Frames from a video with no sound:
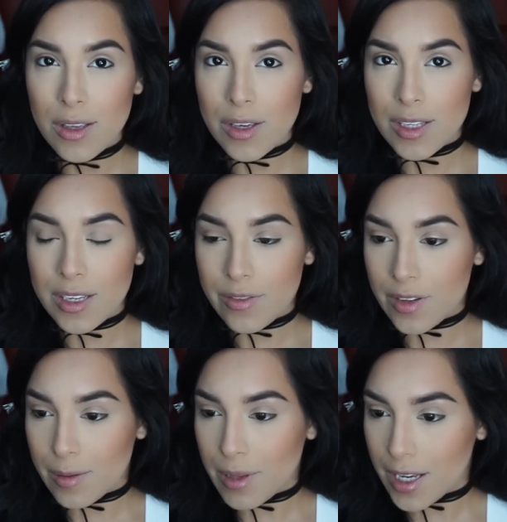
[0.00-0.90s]
You can
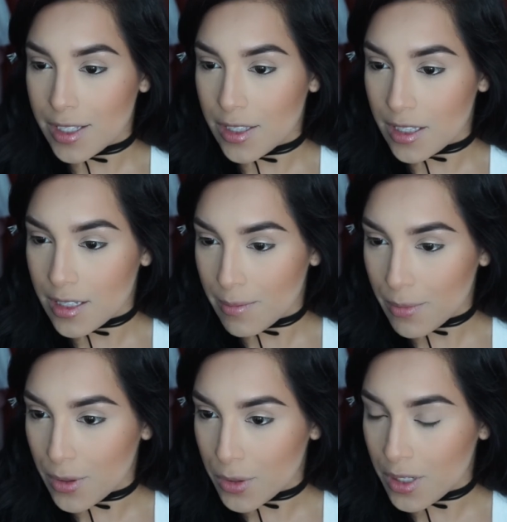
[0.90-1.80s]
definitely apply it to the
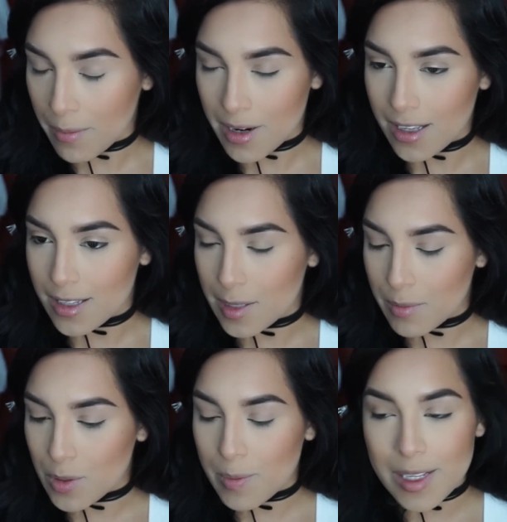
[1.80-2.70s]
temples, I mean not the
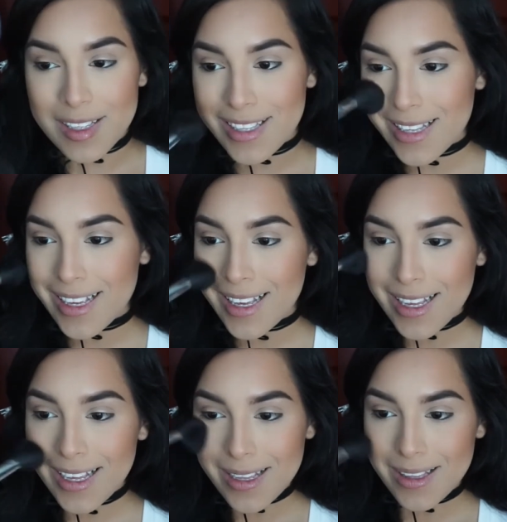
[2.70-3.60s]
temples, but
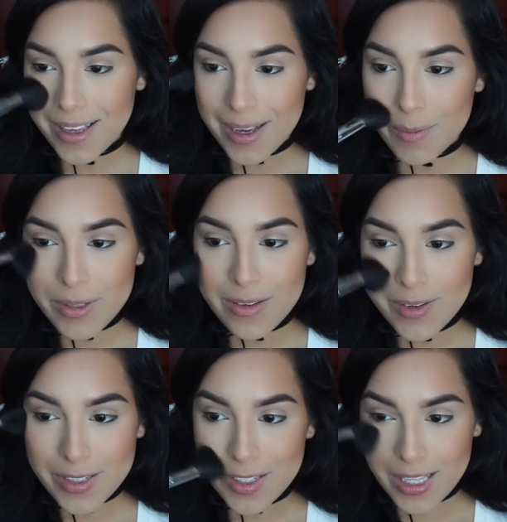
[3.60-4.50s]
the apples of
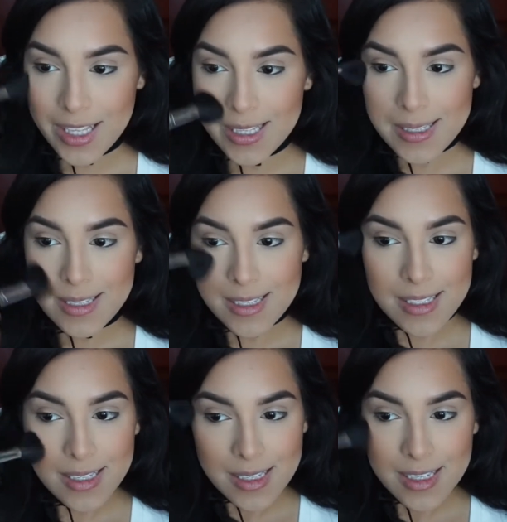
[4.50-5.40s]
your
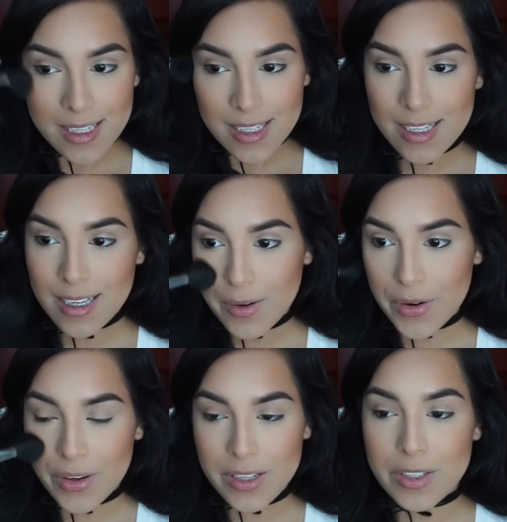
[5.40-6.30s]
cheeks,
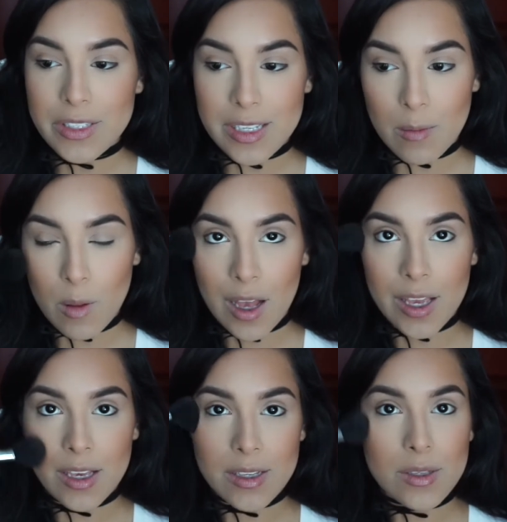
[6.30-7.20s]
or you can just apply
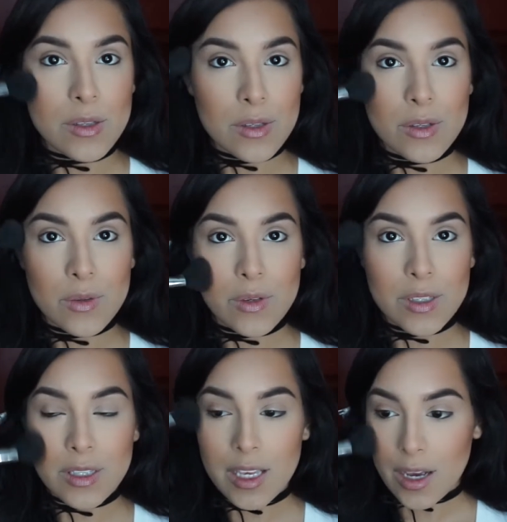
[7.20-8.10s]
it
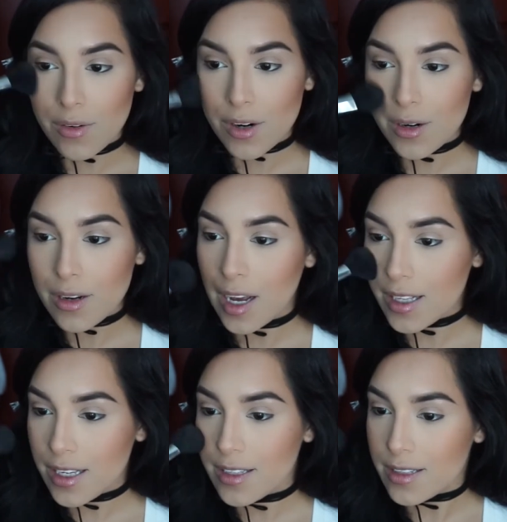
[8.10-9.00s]
towards the outer.
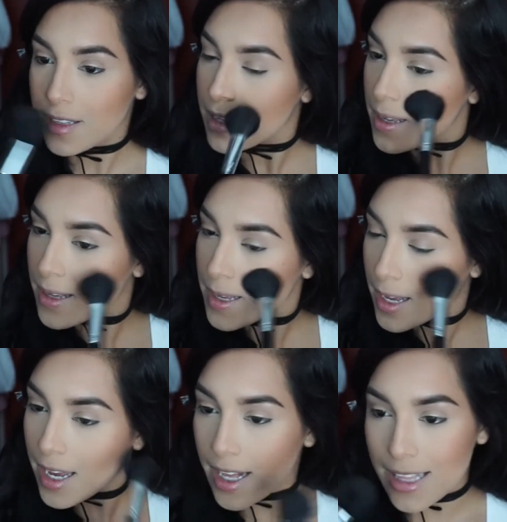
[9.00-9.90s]
I like
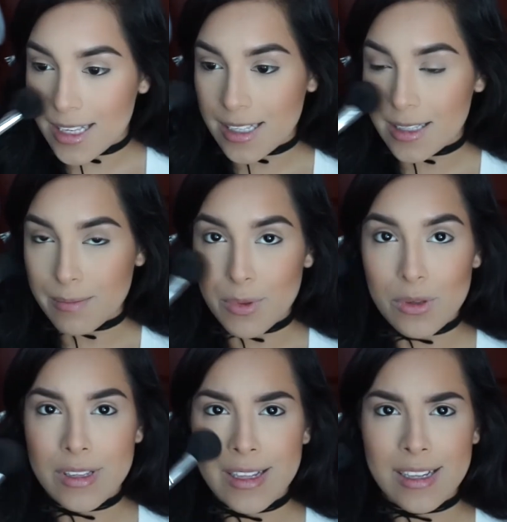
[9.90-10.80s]
like the dimple,
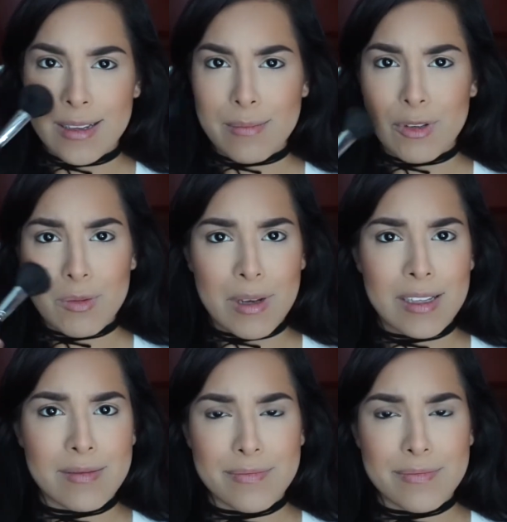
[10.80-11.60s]
not the dimples, but